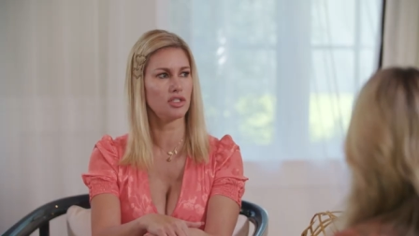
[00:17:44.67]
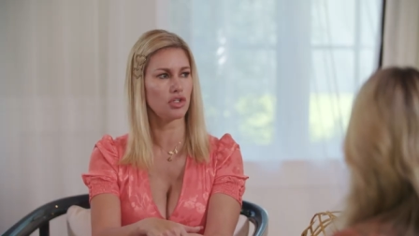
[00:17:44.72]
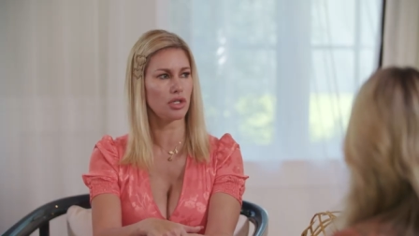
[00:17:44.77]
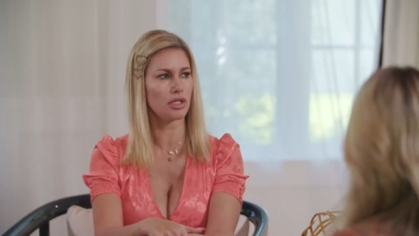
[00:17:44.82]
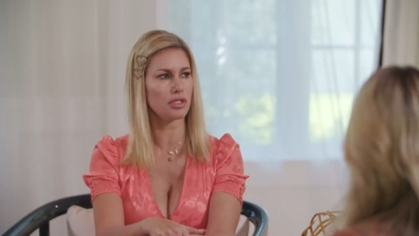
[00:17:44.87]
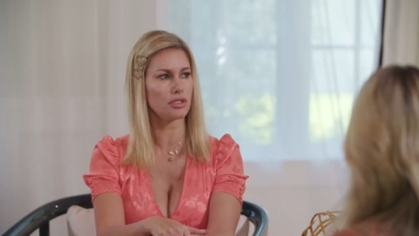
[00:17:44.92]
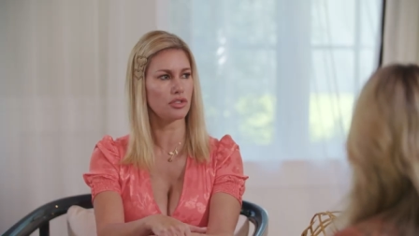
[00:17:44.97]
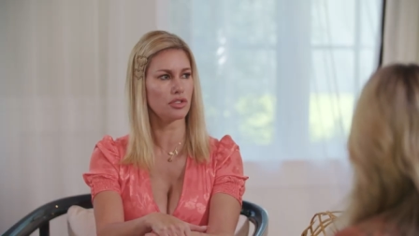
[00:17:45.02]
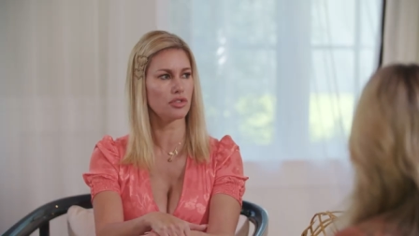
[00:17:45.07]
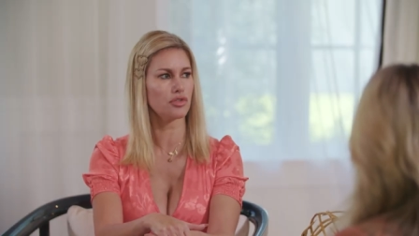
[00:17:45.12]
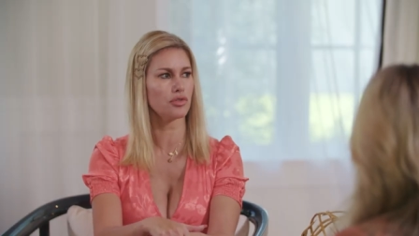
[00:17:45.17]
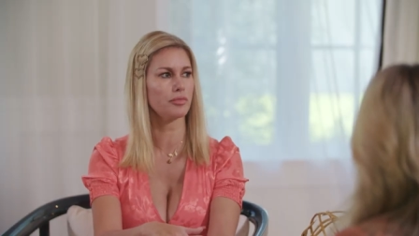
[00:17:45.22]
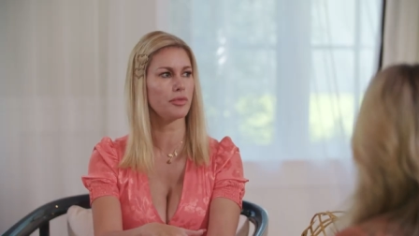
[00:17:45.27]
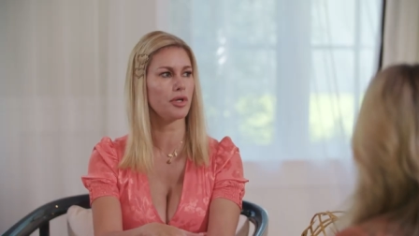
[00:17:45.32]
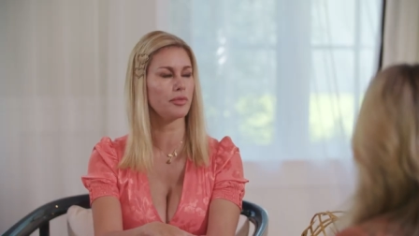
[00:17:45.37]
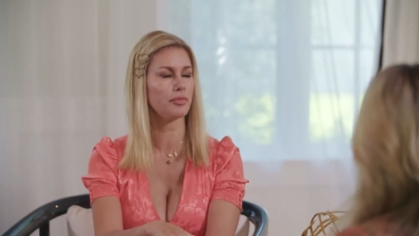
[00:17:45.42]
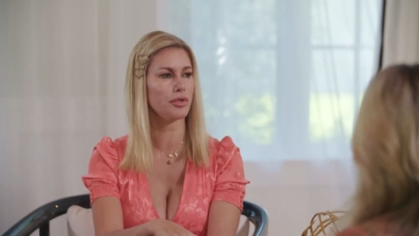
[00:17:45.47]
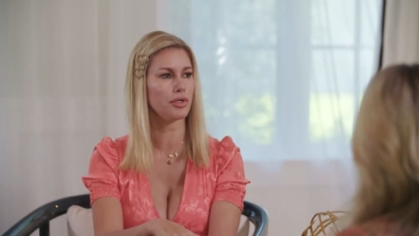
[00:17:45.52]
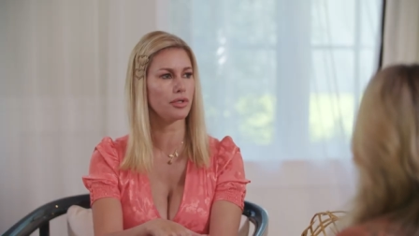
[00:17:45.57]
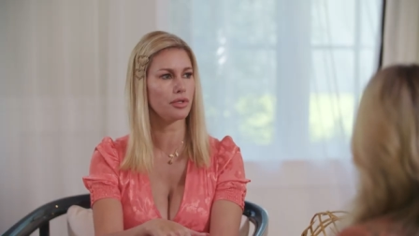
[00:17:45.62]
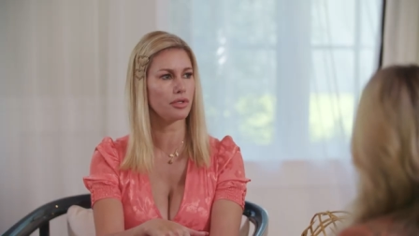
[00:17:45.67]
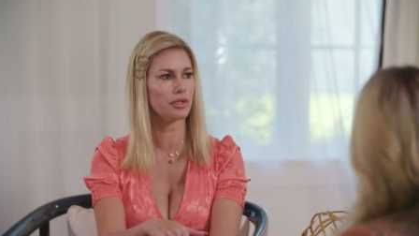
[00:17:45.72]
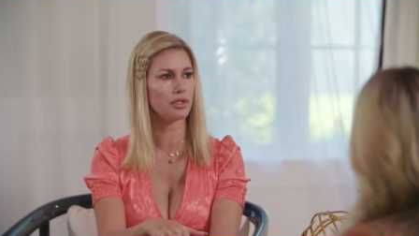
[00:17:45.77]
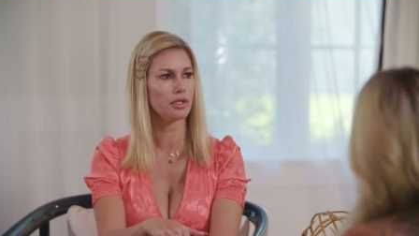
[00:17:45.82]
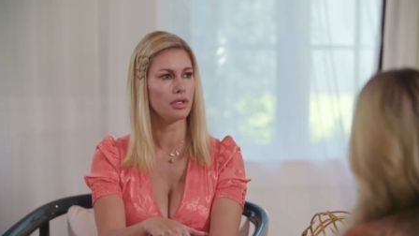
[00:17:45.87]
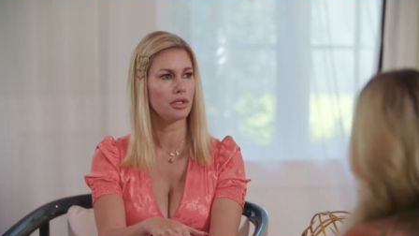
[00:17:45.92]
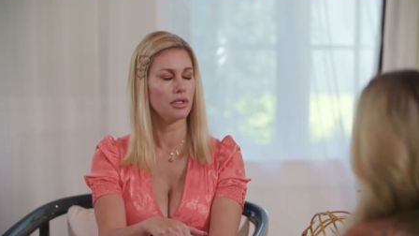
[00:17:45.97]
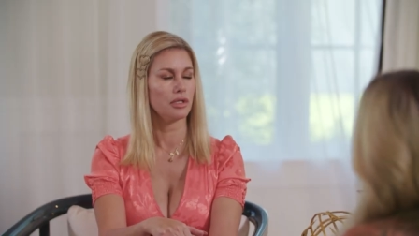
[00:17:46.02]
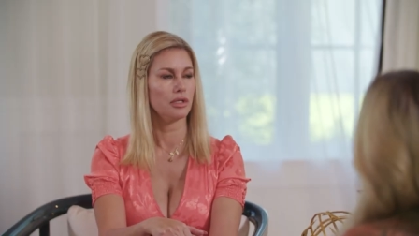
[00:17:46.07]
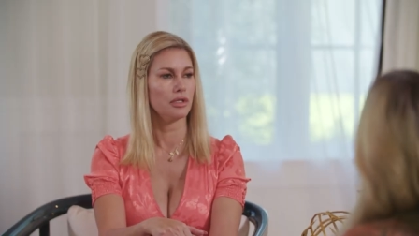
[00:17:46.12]
Kind of I just remember
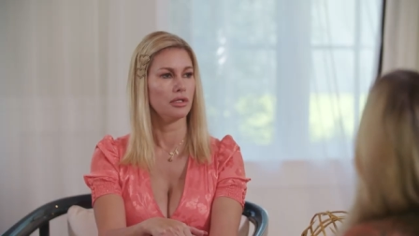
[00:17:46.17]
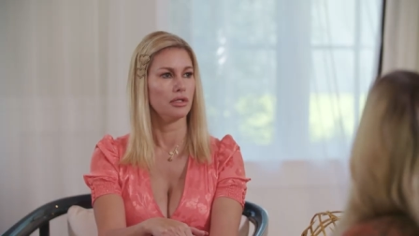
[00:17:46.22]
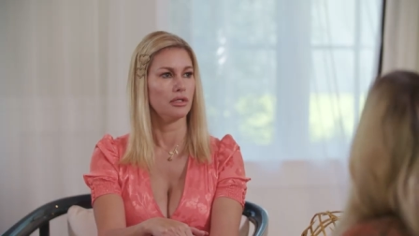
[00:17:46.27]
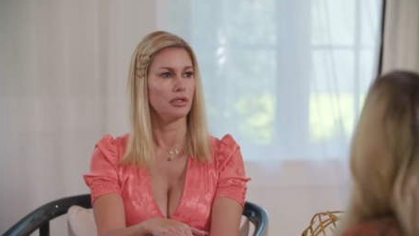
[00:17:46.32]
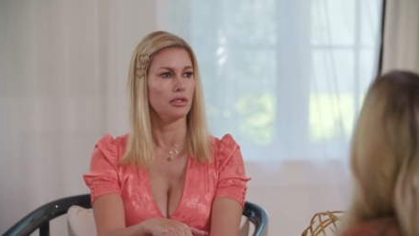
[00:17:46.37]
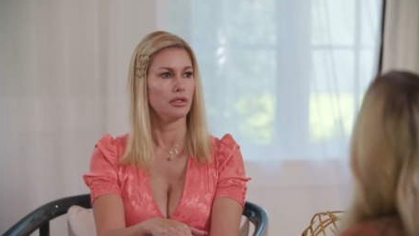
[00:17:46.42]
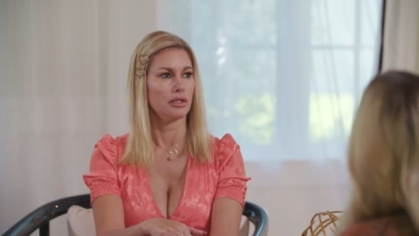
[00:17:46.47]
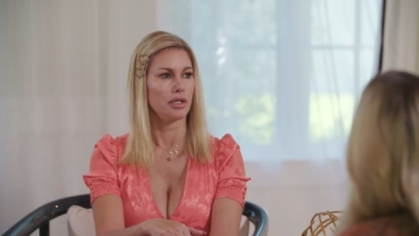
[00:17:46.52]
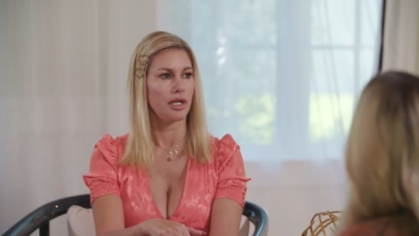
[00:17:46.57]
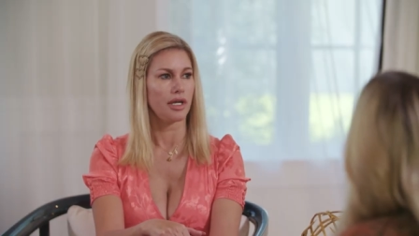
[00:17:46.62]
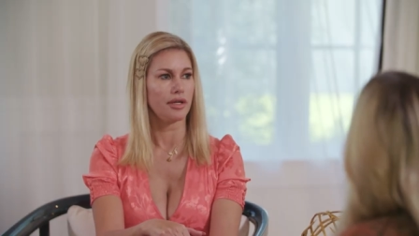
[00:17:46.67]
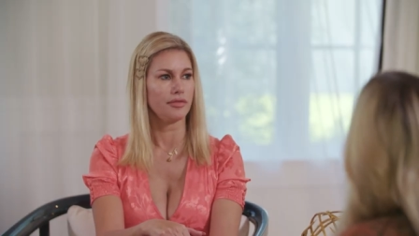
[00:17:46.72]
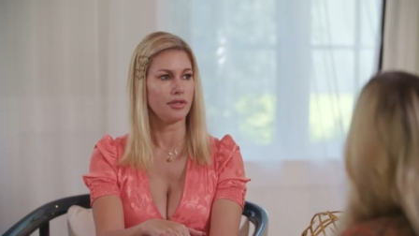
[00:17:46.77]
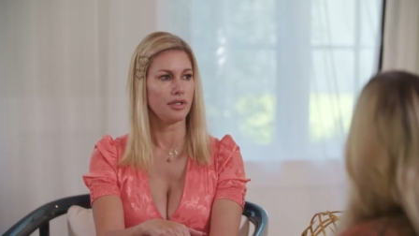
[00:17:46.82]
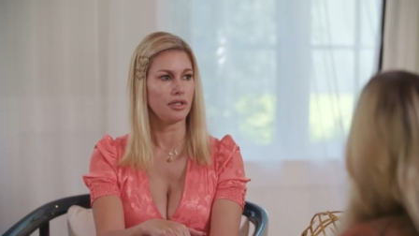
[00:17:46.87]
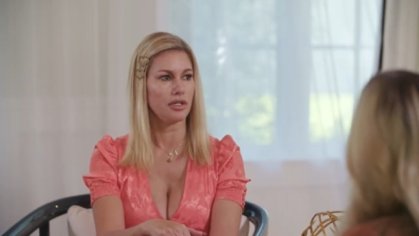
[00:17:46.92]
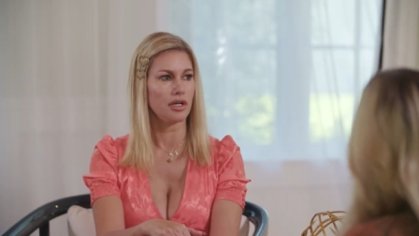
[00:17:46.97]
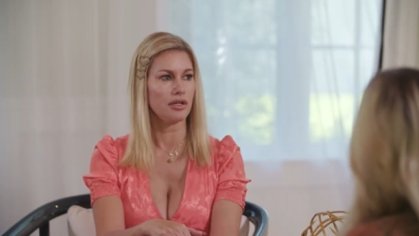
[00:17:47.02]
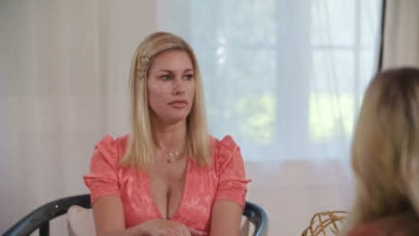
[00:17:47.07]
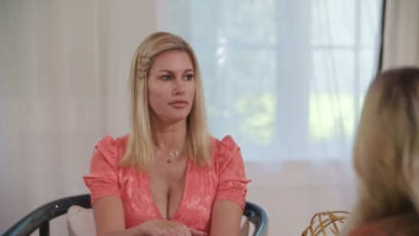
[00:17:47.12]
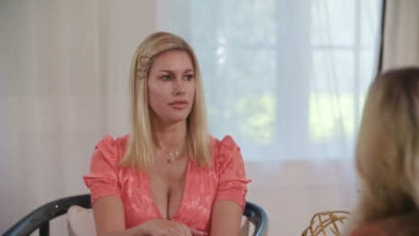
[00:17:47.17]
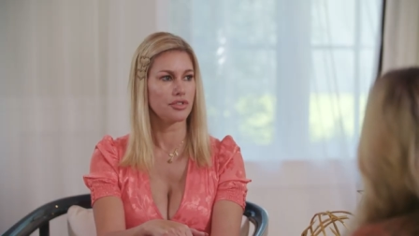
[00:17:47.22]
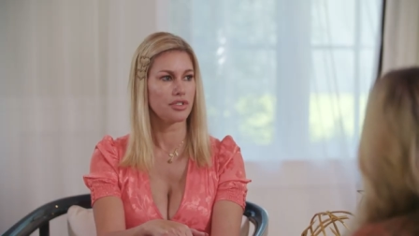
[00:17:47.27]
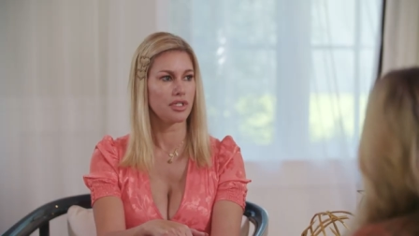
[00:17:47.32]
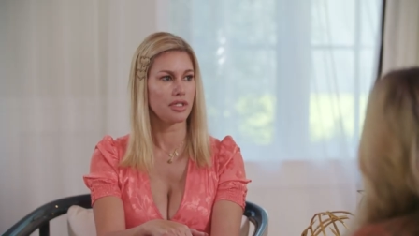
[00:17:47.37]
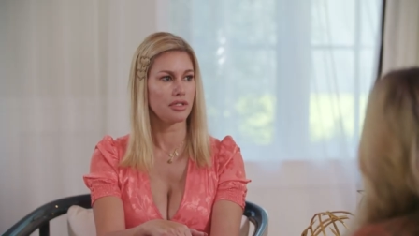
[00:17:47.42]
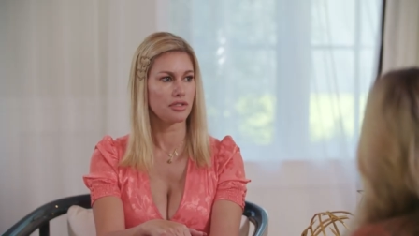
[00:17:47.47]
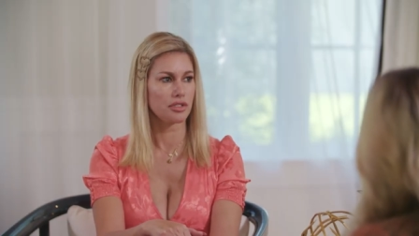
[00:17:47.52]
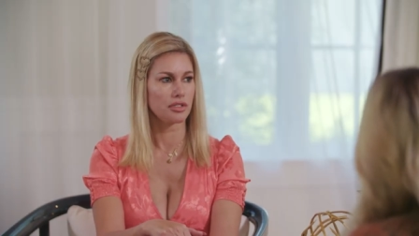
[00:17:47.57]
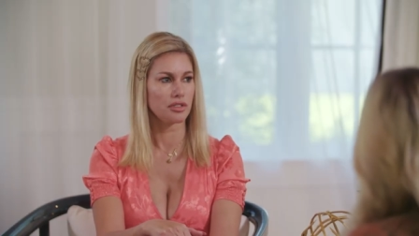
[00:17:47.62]
having
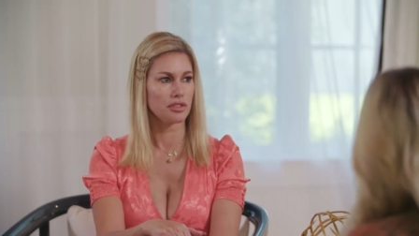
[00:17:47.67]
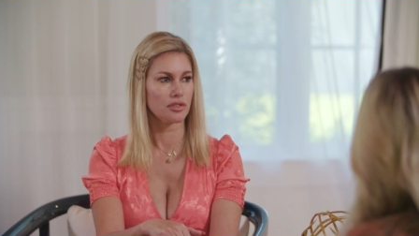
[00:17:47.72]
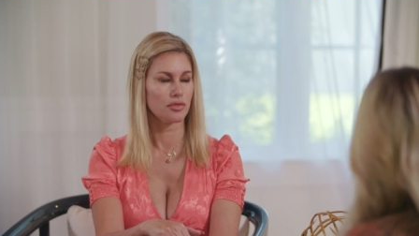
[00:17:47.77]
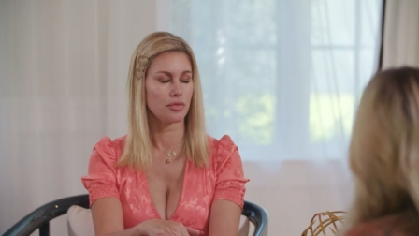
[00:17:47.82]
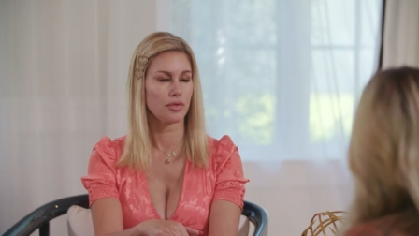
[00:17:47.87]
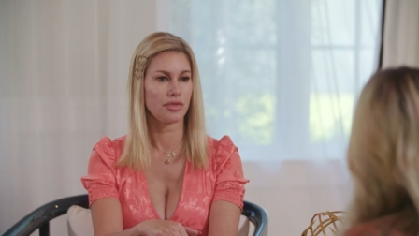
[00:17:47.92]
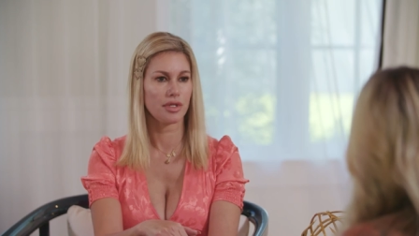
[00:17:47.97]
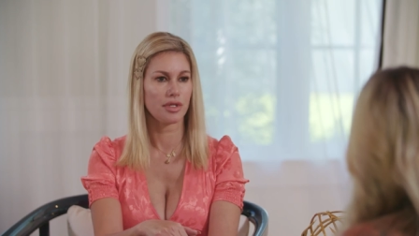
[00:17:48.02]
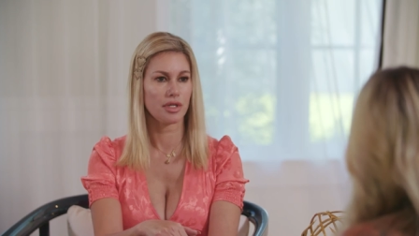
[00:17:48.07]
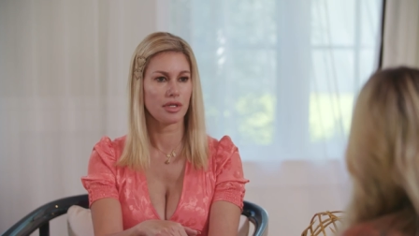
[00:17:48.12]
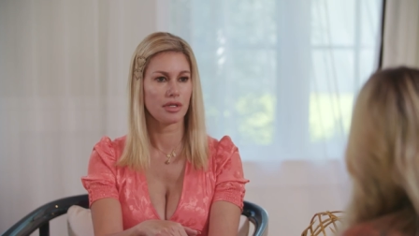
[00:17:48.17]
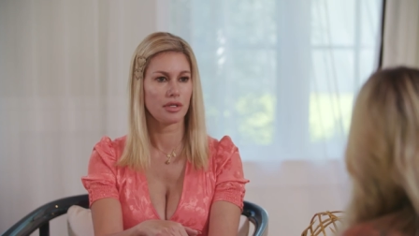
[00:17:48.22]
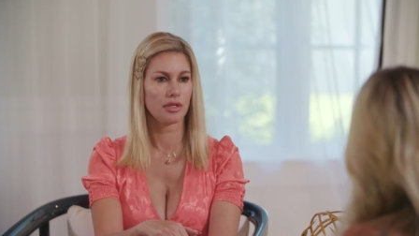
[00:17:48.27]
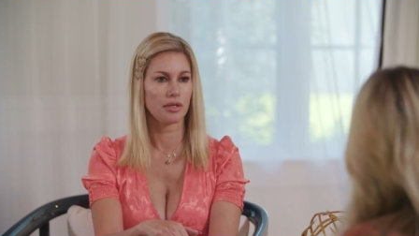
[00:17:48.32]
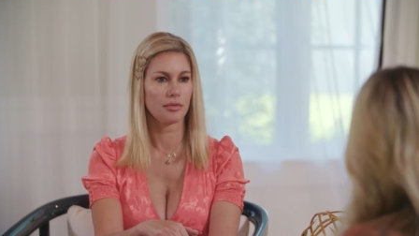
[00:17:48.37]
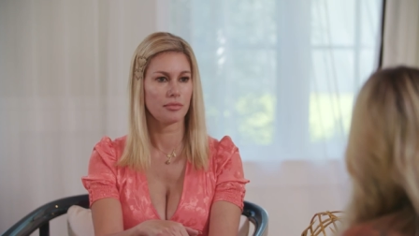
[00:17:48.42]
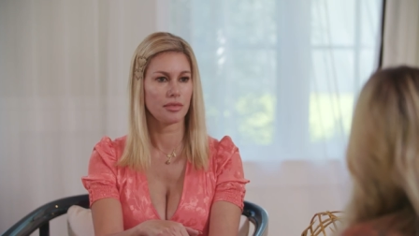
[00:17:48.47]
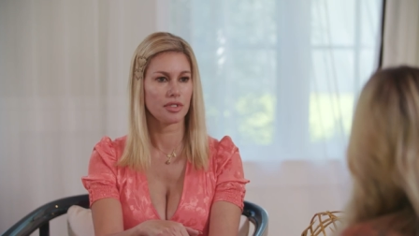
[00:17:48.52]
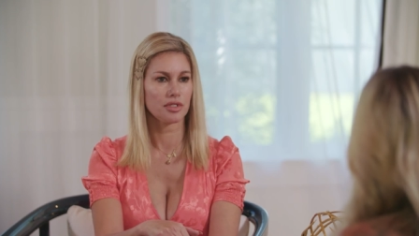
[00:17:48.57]
conversations with them,